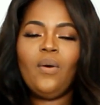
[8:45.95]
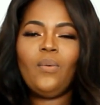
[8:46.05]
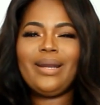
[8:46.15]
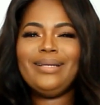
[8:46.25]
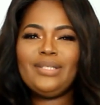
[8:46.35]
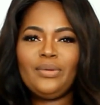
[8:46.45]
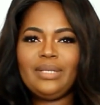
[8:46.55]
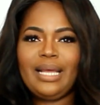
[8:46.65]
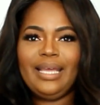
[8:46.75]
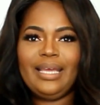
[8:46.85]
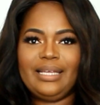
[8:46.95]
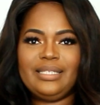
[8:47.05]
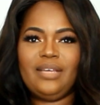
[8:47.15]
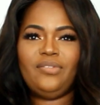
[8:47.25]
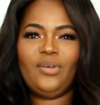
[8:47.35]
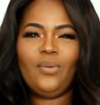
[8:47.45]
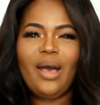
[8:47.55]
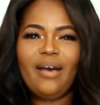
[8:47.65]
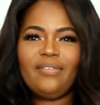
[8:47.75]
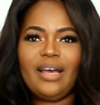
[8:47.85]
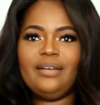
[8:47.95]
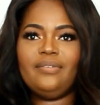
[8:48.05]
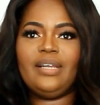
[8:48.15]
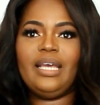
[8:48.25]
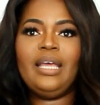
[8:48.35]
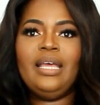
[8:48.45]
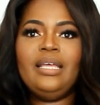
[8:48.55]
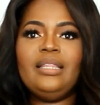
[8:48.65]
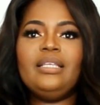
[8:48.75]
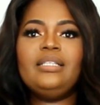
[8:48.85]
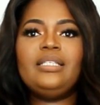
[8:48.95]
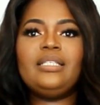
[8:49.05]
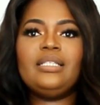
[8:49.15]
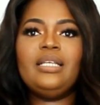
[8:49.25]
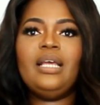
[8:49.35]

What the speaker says: what I don't like is if you have kind of like this